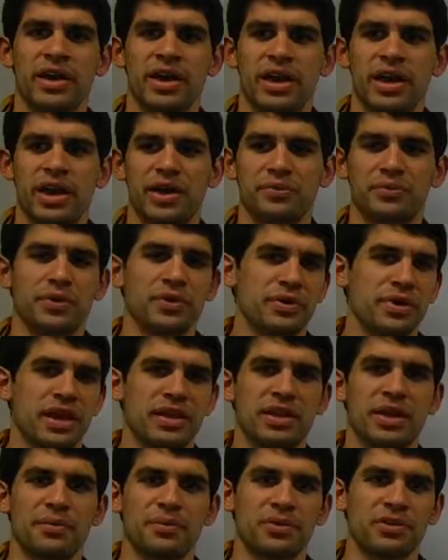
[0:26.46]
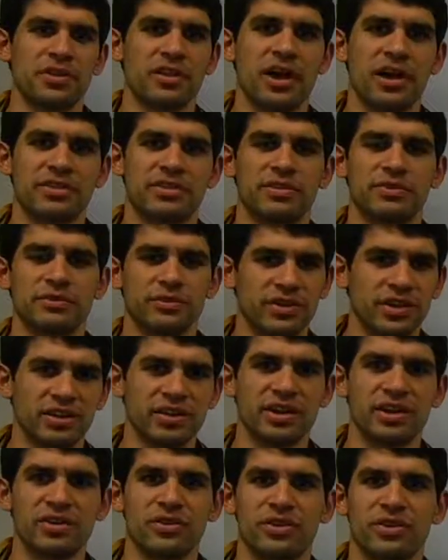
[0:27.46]
and we would end up with lots of
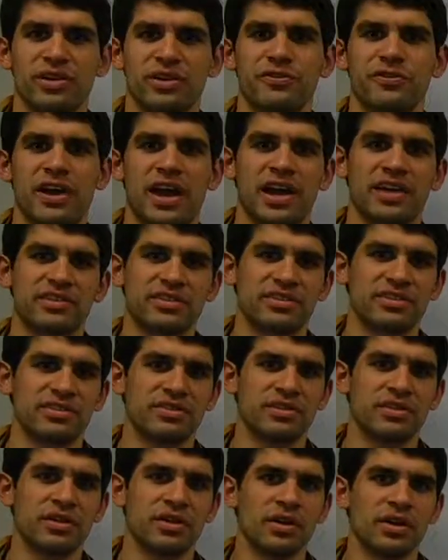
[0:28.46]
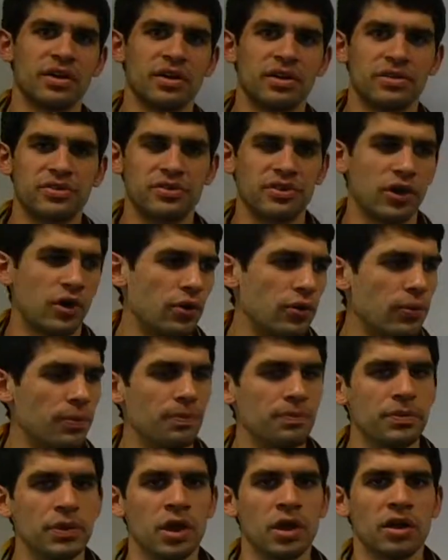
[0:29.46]
really annoying fractions. So
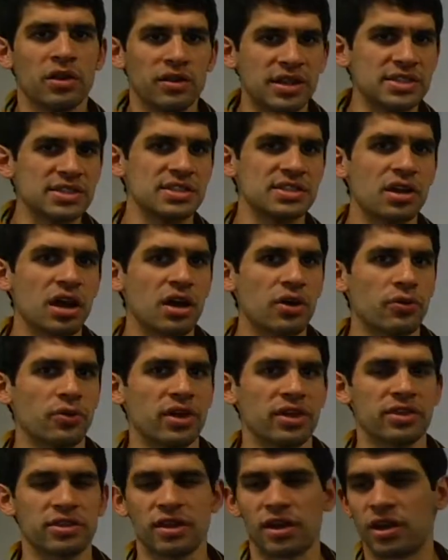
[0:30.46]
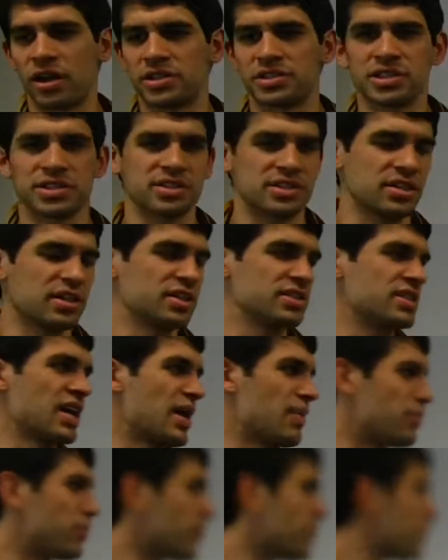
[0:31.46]
let's start with just an
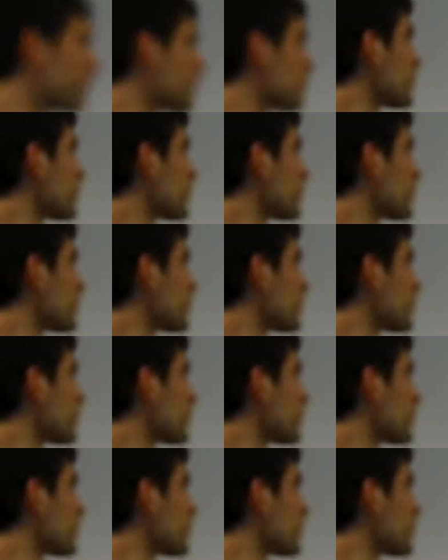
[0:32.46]
example.